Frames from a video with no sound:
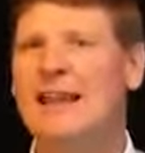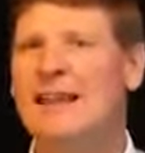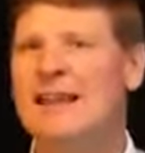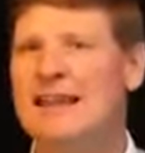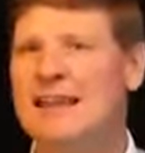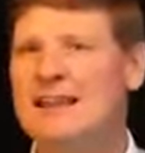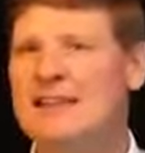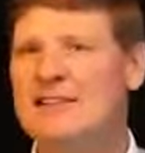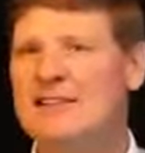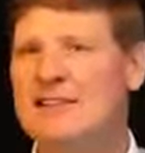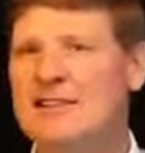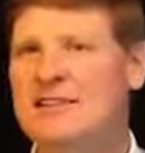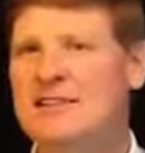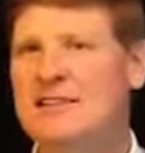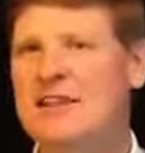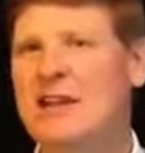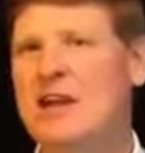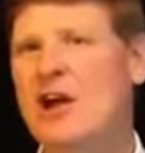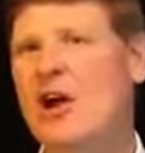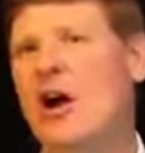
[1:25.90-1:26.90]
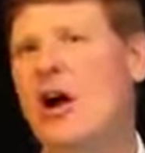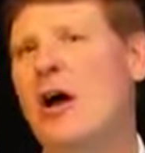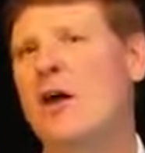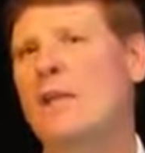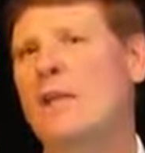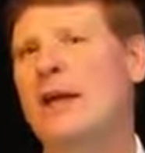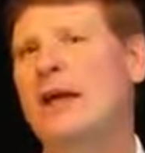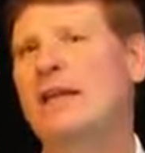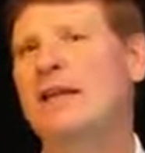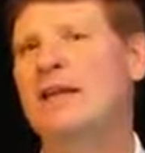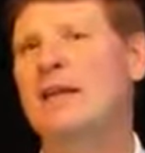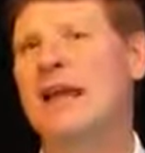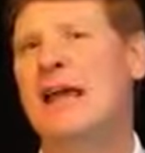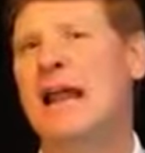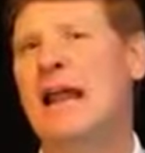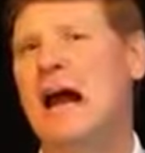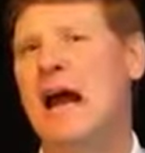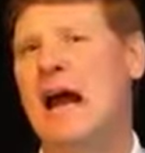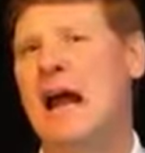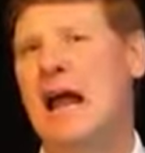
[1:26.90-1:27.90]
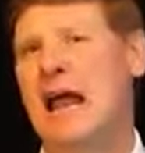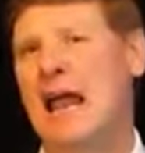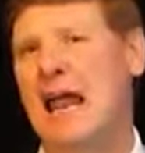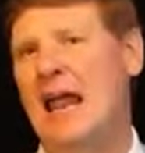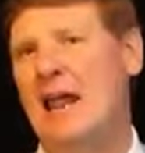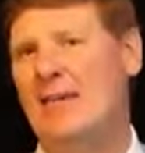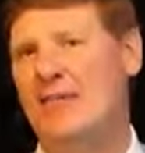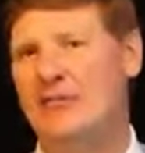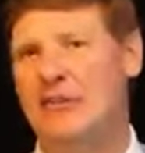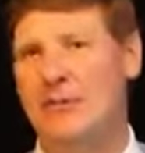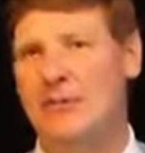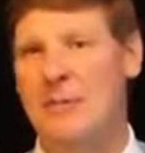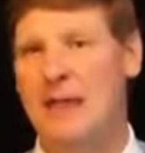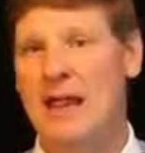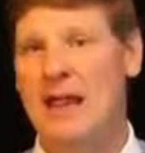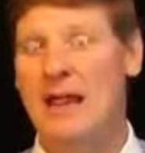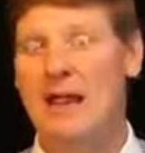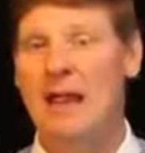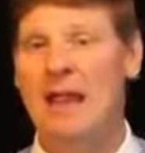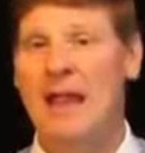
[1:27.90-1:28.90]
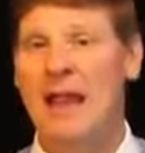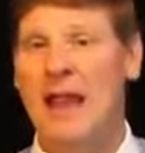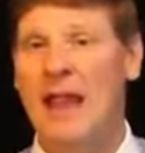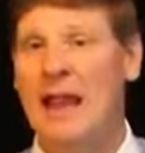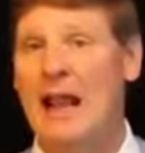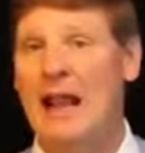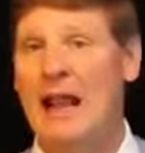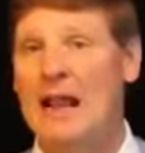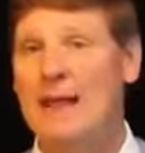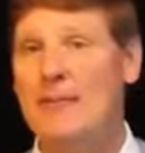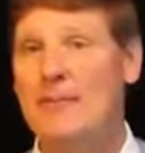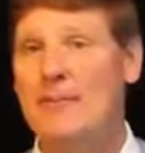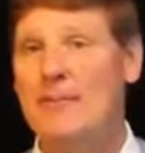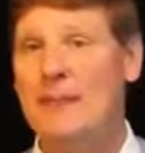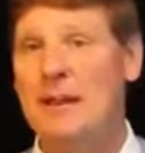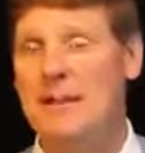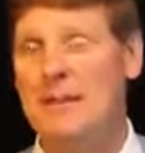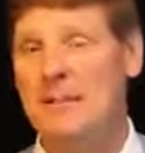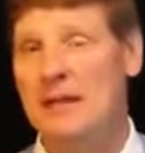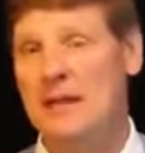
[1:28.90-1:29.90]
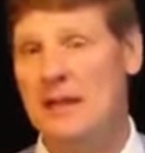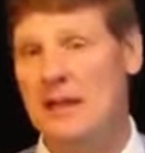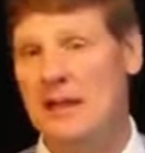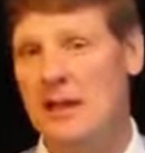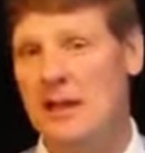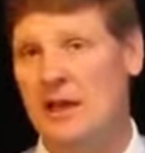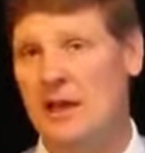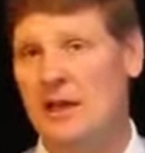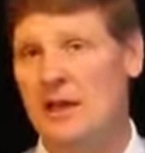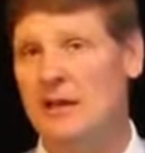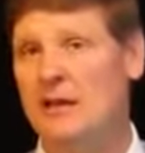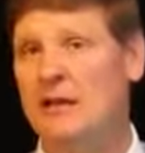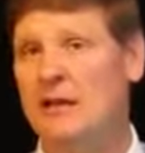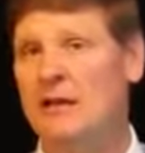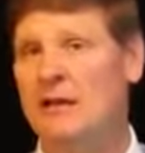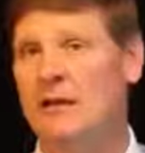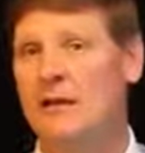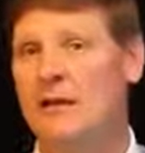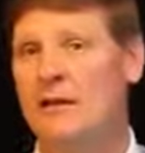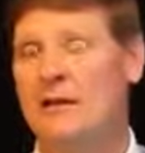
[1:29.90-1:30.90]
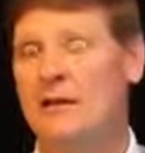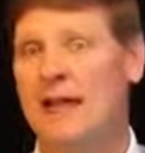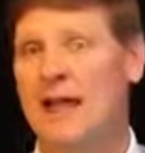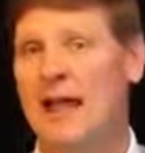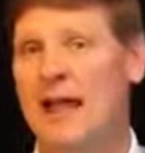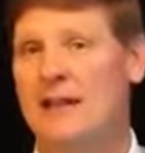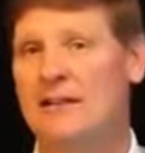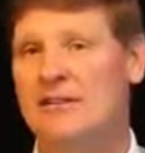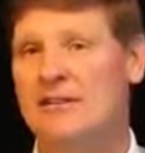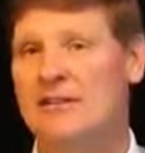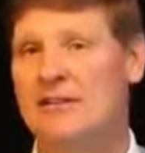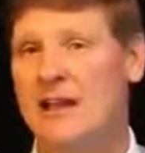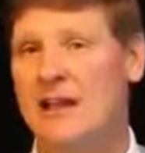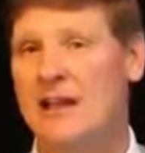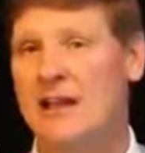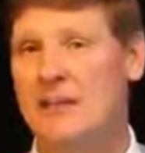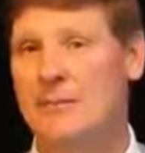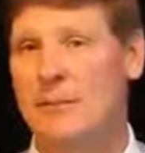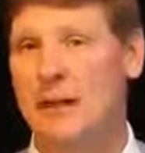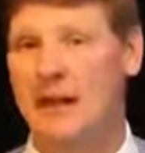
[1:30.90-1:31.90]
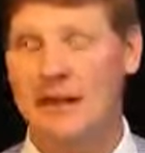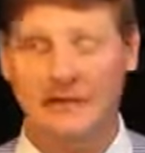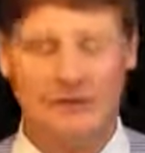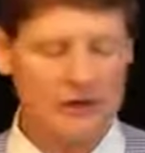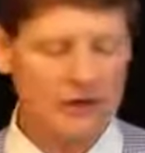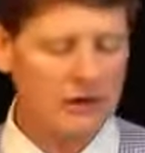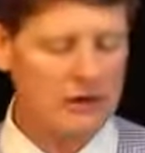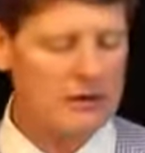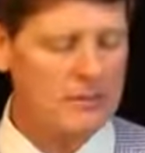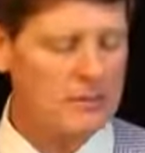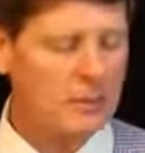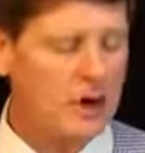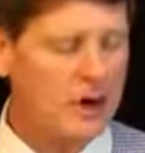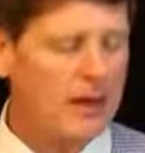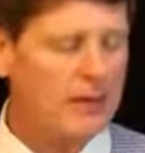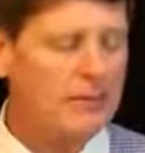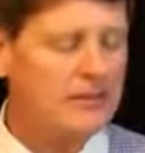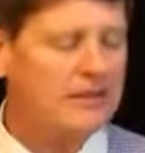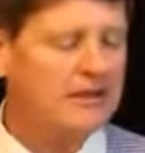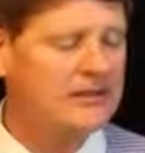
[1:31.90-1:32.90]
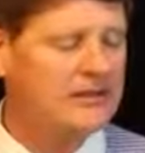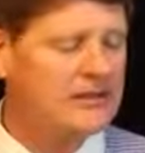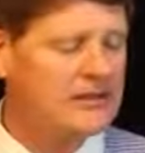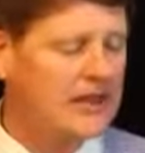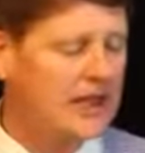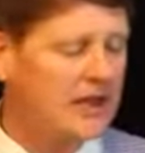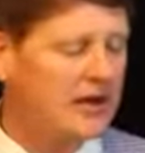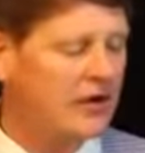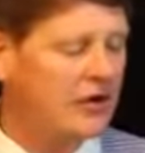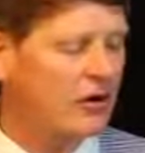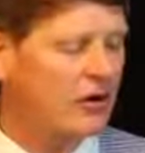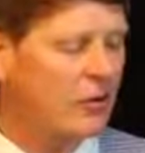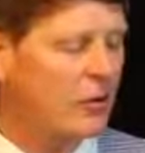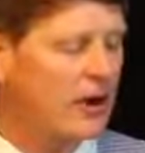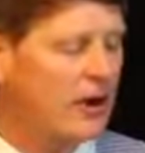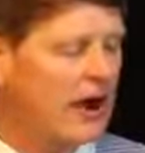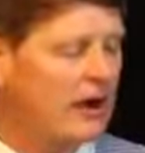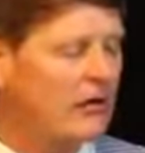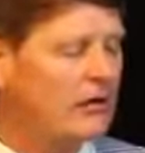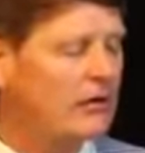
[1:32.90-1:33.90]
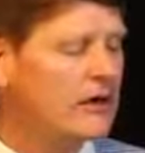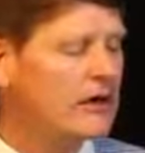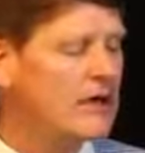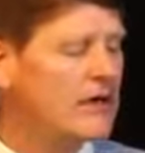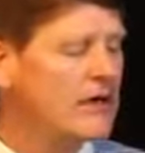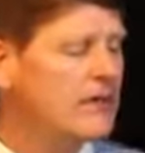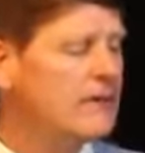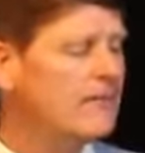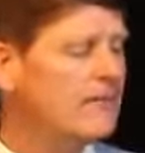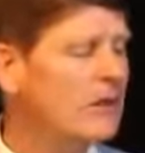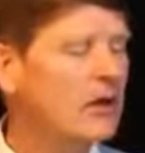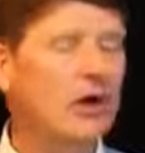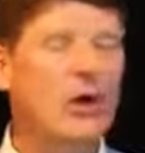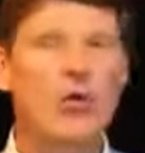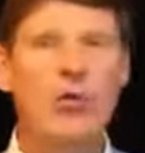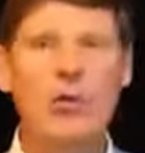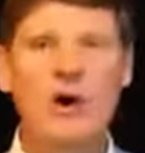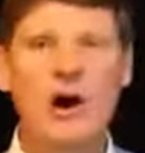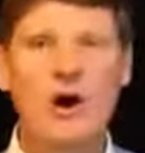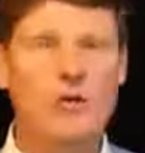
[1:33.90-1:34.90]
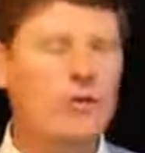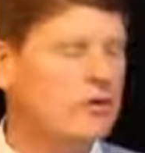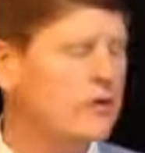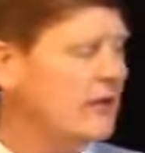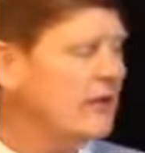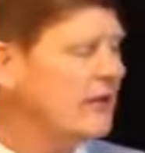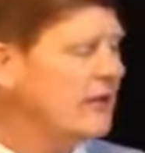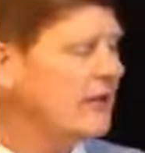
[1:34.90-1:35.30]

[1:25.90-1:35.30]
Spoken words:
This is the comment that I have to make, and I am mimicking that stated by a very prominent senator when I read, quote,